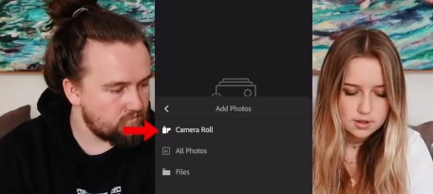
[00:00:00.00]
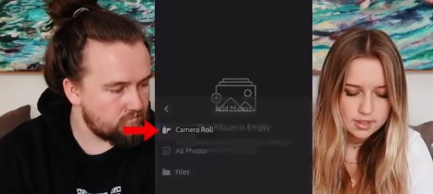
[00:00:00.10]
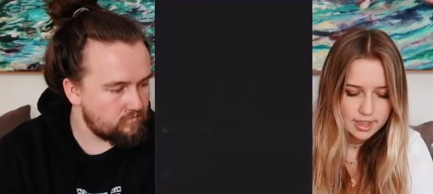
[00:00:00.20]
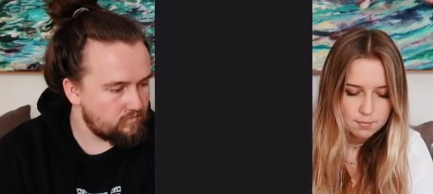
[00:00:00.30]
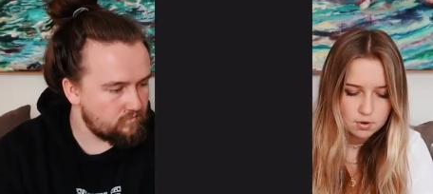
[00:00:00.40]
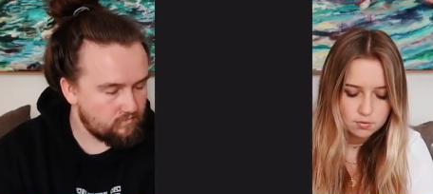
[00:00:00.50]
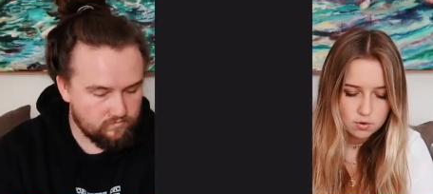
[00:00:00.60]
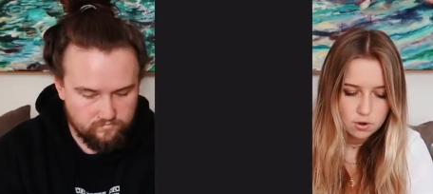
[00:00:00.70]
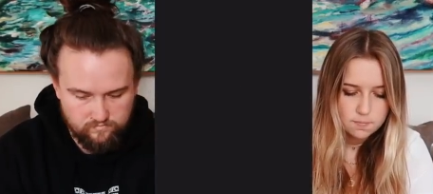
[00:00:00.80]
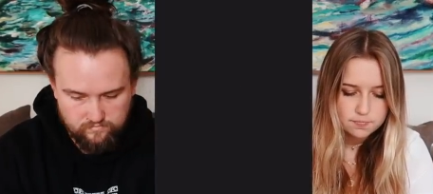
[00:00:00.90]
Speaker 1: camera
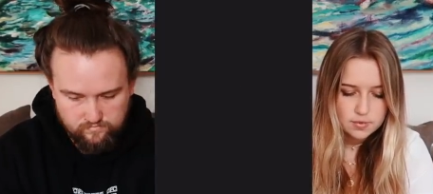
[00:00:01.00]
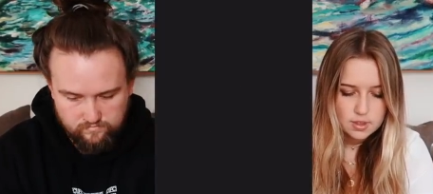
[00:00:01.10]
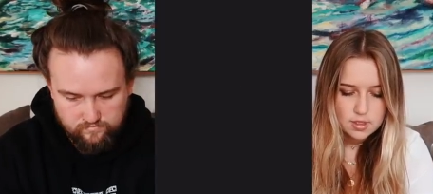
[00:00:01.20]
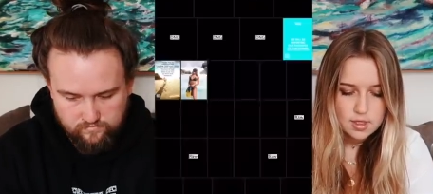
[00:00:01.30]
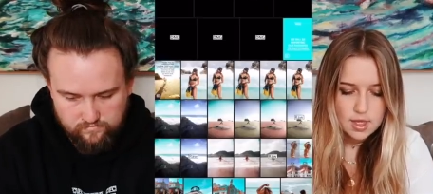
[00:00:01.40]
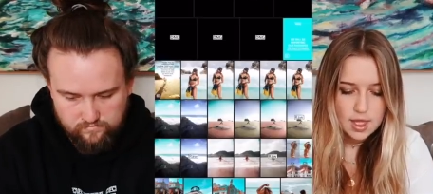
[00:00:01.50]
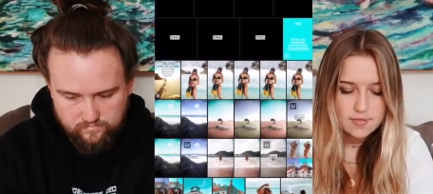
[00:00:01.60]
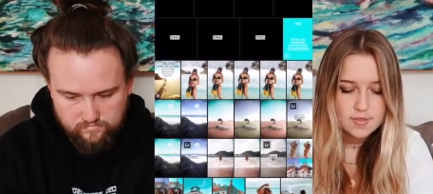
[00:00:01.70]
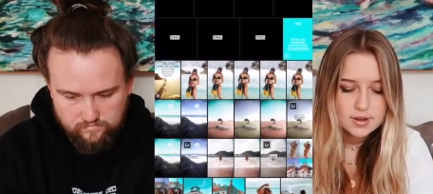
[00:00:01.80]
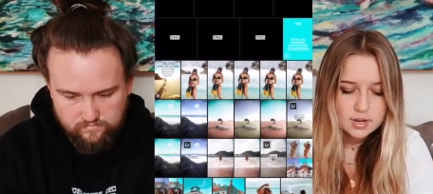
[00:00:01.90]
roll,
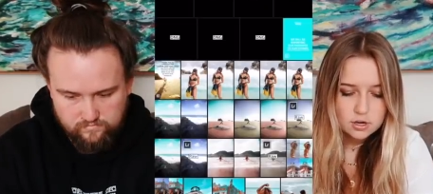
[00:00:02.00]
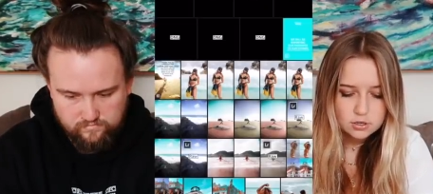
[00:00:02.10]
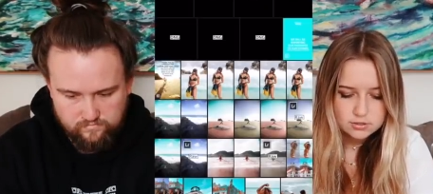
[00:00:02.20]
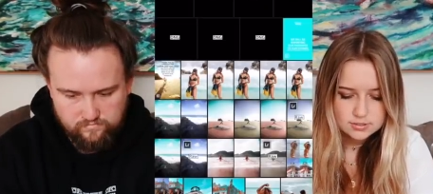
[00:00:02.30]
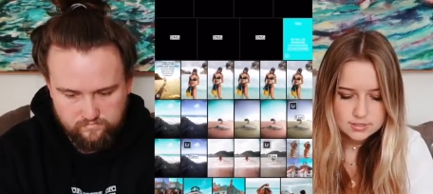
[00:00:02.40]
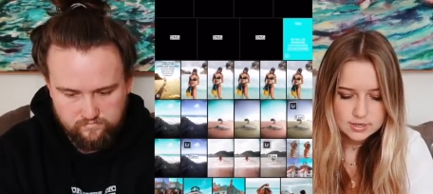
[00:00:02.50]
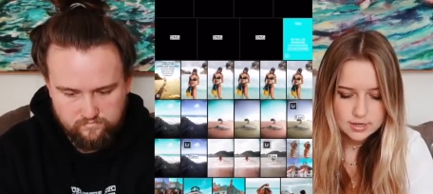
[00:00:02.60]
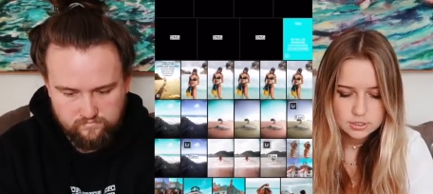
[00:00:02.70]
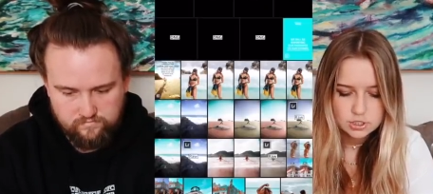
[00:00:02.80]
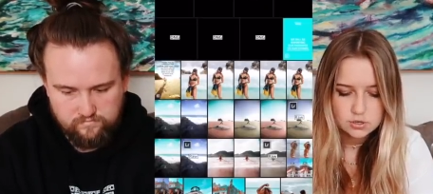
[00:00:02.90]
and then here you'll see
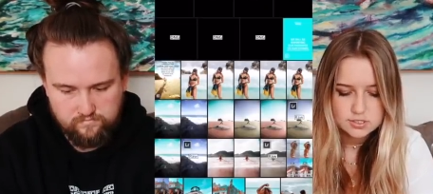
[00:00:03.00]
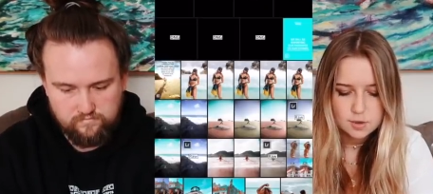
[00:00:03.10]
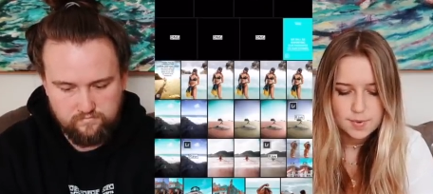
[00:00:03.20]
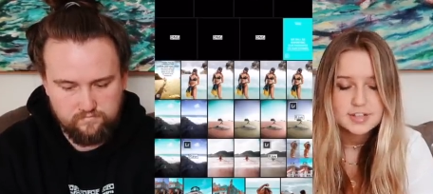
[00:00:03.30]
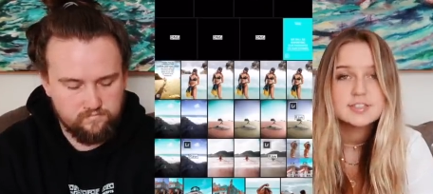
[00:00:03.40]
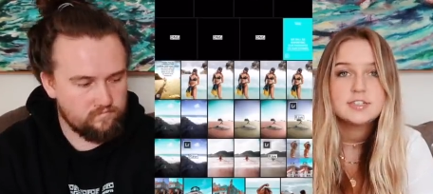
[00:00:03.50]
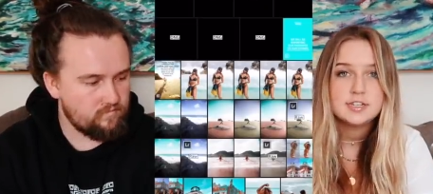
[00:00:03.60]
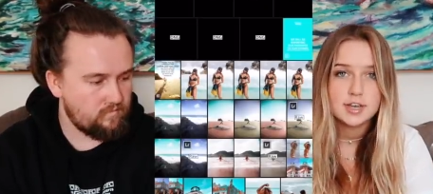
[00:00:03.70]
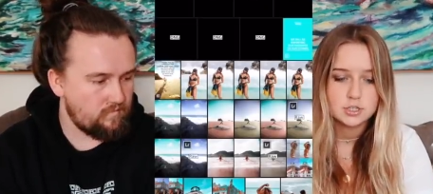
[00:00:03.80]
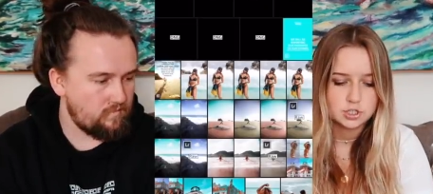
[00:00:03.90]
it shows up as
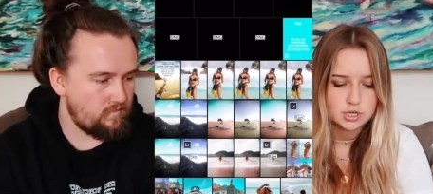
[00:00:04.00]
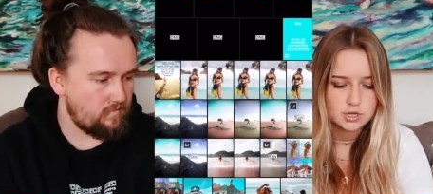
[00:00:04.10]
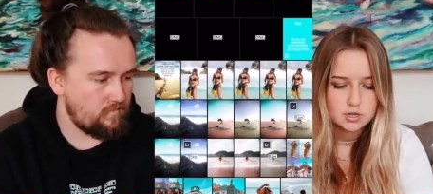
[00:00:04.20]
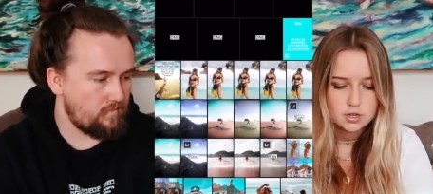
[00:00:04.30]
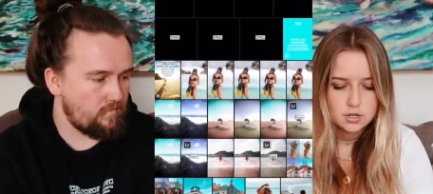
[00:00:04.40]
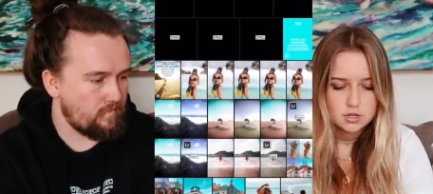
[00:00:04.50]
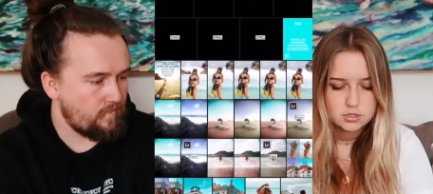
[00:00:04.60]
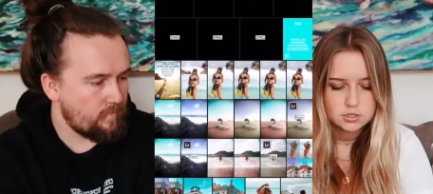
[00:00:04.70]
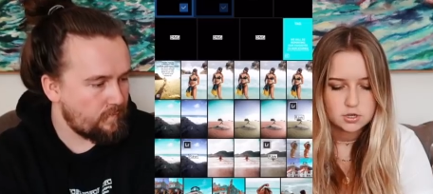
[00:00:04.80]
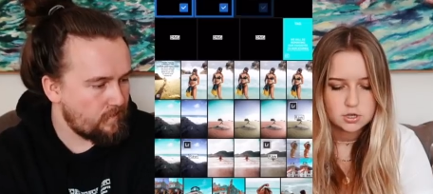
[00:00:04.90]
DNG.
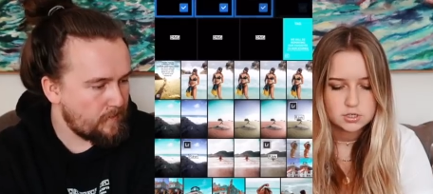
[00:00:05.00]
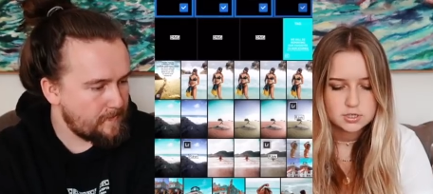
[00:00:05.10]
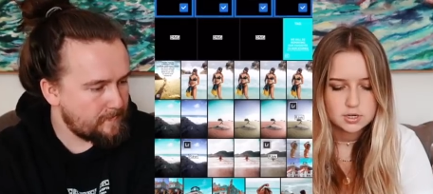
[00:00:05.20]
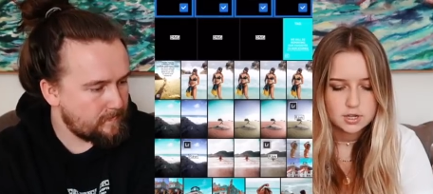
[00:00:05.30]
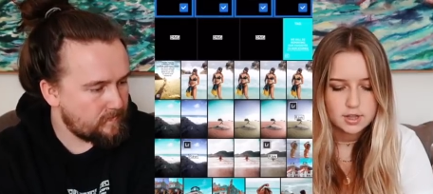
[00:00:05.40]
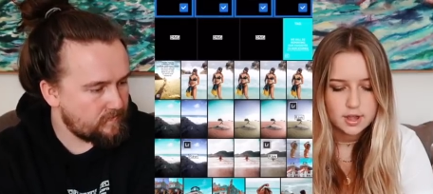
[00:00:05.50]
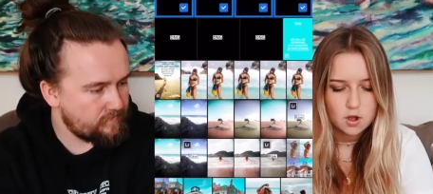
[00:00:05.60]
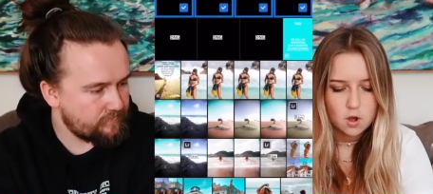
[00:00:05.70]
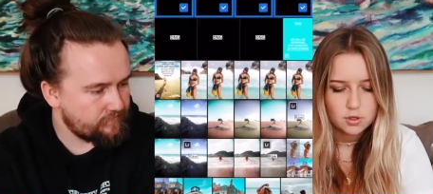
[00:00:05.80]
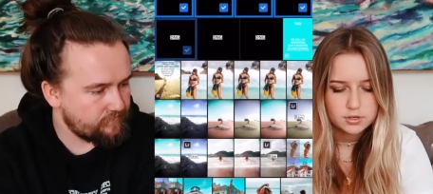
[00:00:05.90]
So you're just gonna click
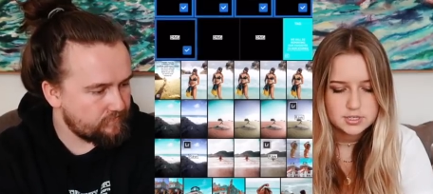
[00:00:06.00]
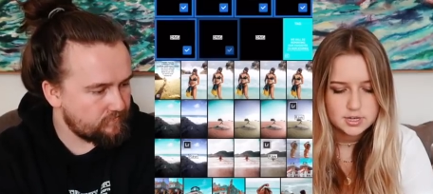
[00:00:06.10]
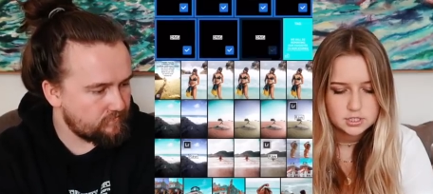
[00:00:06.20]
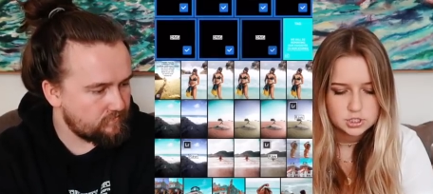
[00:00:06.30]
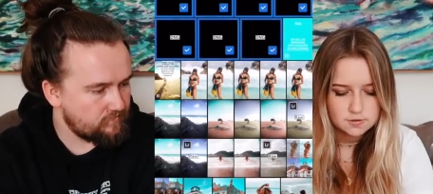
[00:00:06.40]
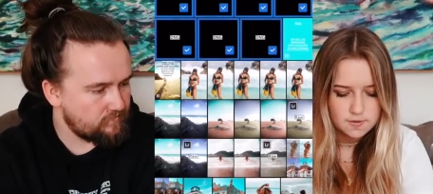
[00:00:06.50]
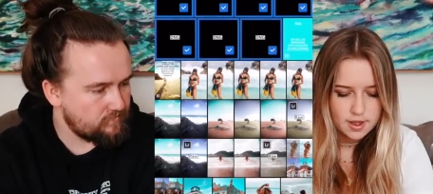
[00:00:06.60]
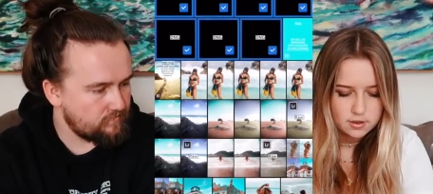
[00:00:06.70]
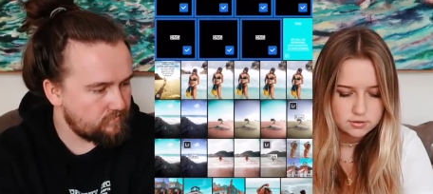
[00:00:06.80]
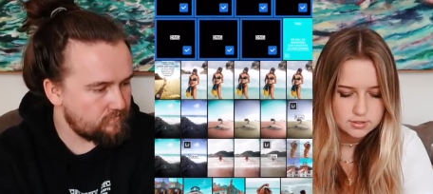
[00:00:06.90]
all the DNG
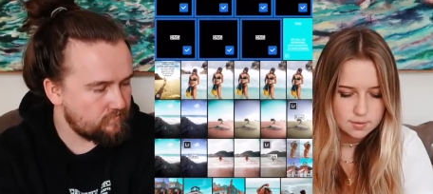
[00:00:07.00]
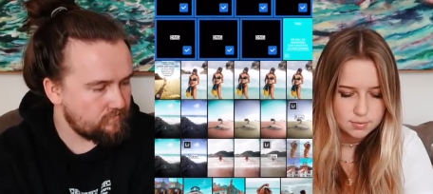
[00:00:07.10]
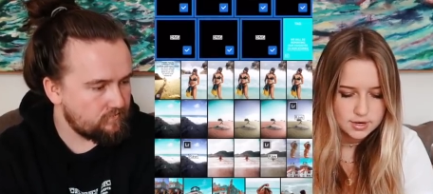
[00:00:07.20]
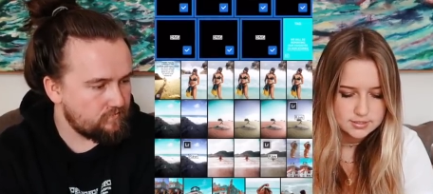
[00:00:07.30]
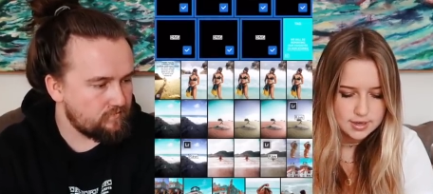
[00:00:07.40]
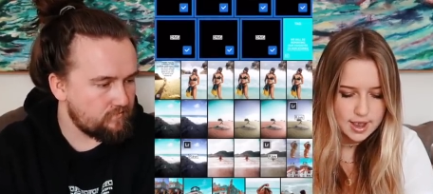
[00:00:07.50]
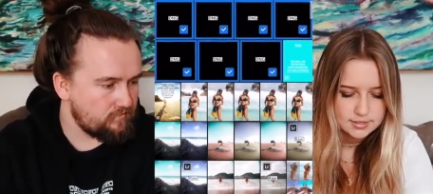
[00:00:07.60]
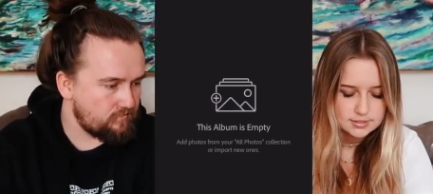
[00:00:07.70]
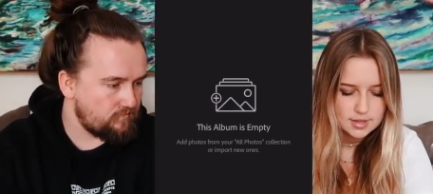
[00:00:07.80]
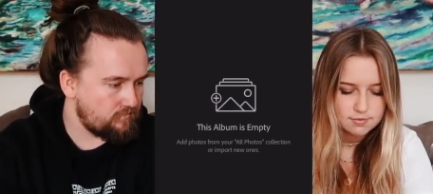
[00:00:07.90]
files and press
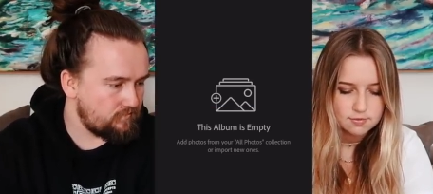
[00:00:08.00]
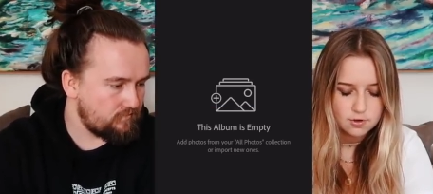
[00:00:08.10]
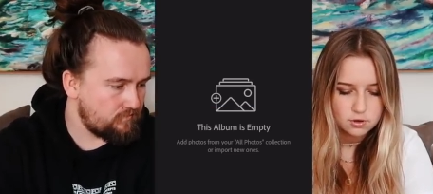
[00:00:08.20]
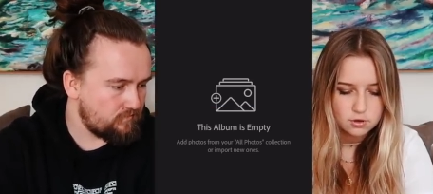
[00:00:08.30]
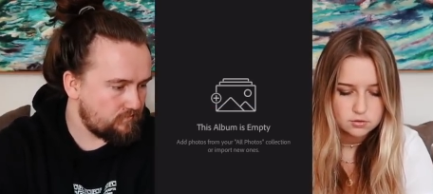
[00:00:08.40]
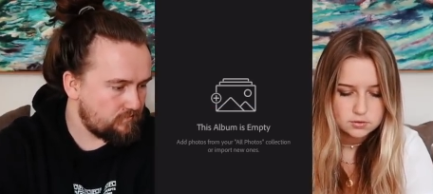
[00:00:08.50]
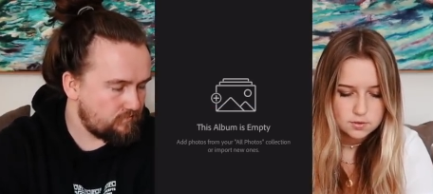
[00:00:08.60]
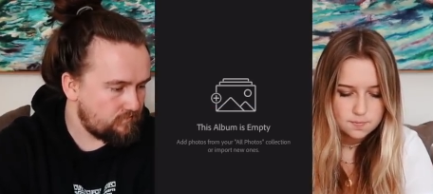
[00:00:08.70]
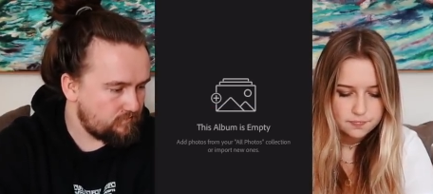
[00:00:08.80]
add 7 photos.